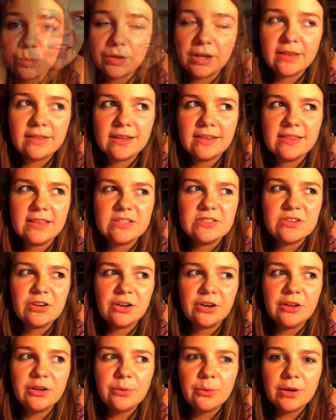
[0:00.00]
And, like, they
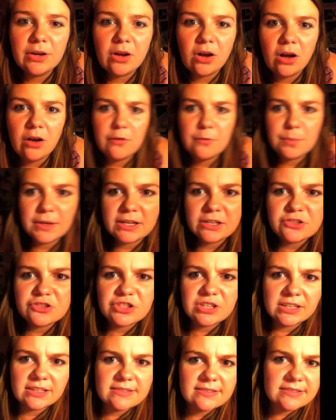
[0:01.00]
started going off because
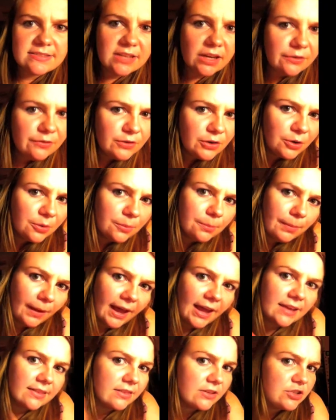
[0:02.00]
she had stuff in her
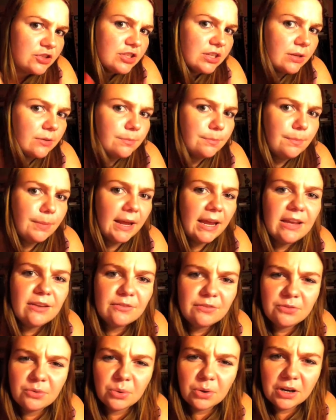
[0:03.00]
bag that she had
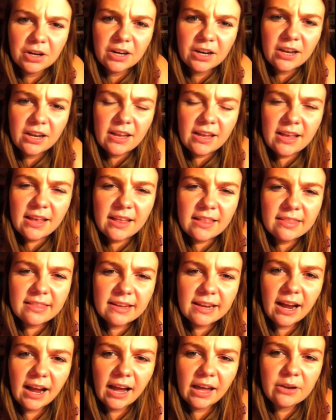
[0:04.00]
paid for.
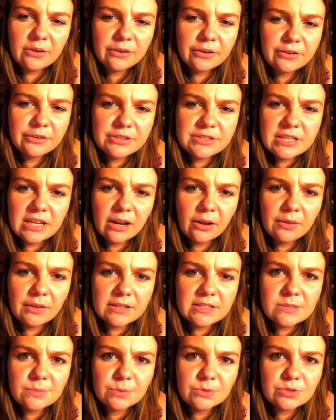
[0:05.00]
Like, I don't understand how
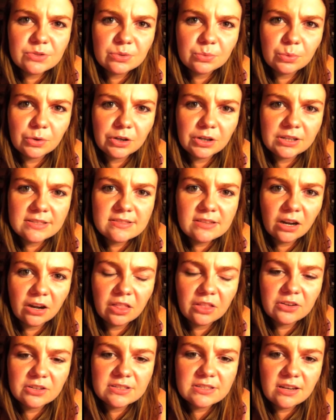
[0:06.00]
that's supposed to work, because none
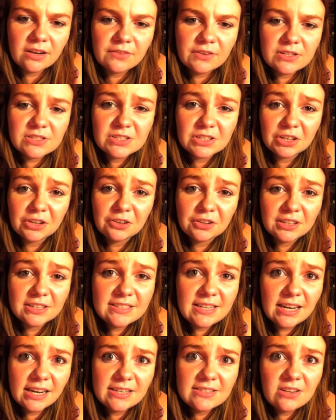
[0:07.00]
of their stuff has security
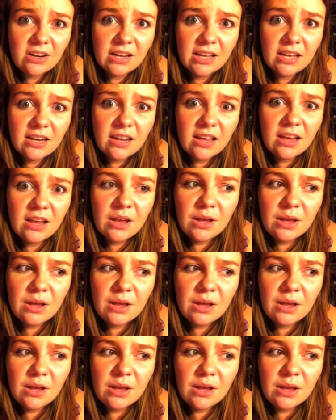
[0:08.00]
tags on it.